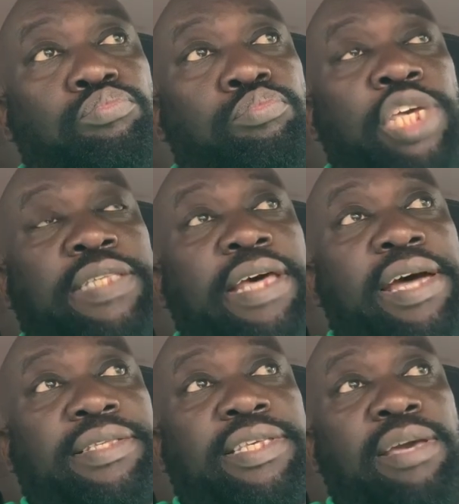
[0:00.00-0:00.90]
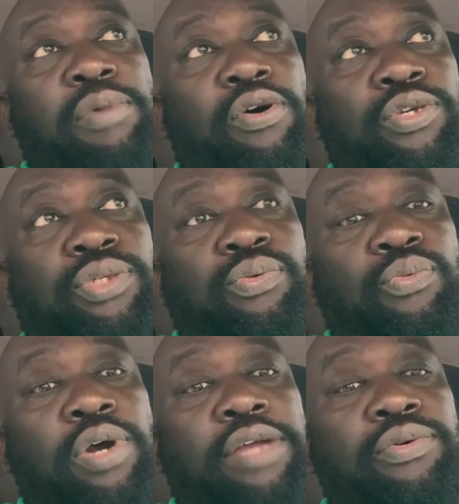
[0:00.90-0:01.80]
based on that same house
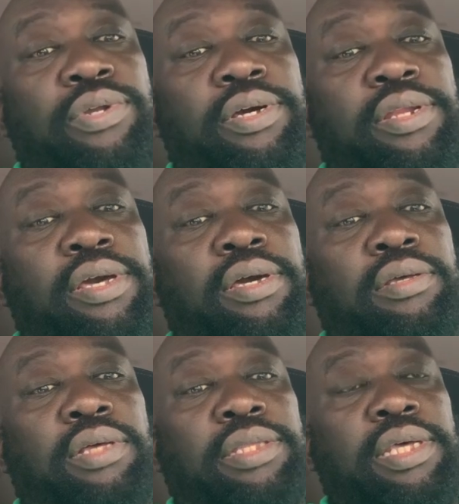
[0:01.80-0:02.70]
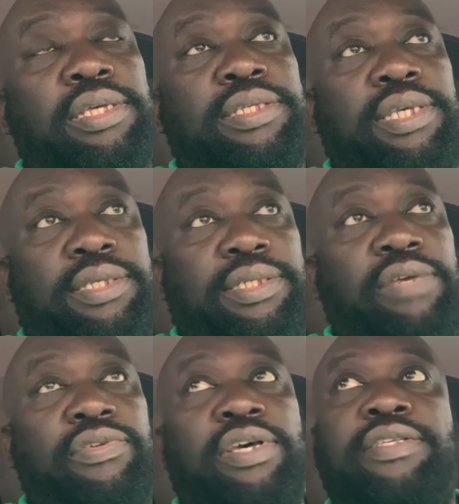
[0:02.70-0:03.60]
where I do the I think it's 6
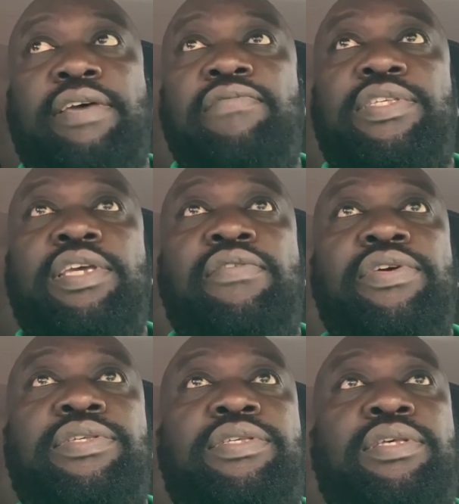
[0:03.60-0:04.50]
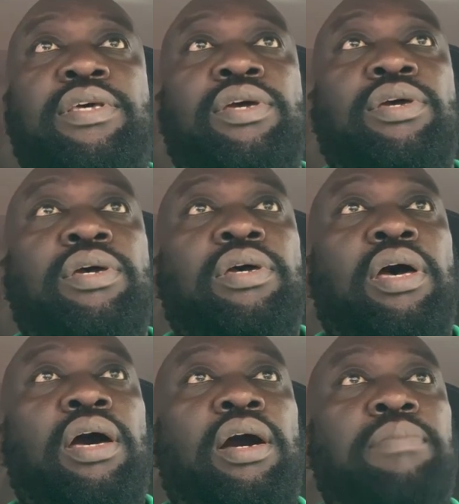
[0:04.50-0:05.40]
series or 7 series.
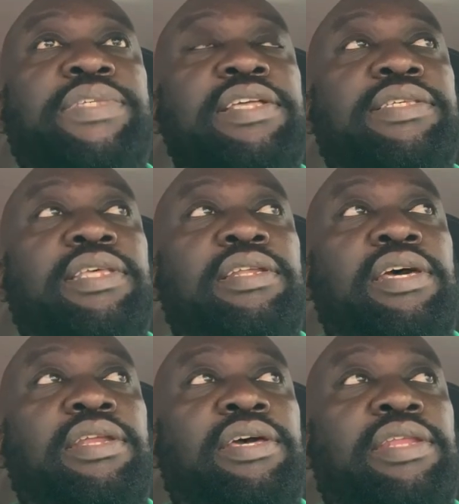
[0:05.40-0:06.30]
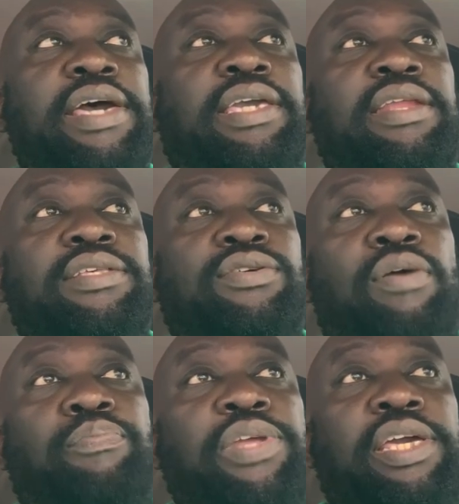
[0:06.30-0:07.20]
Since the decking is
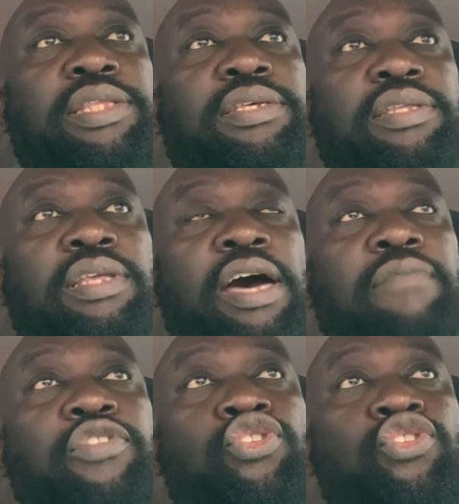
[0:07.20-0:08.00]
complete, I haven't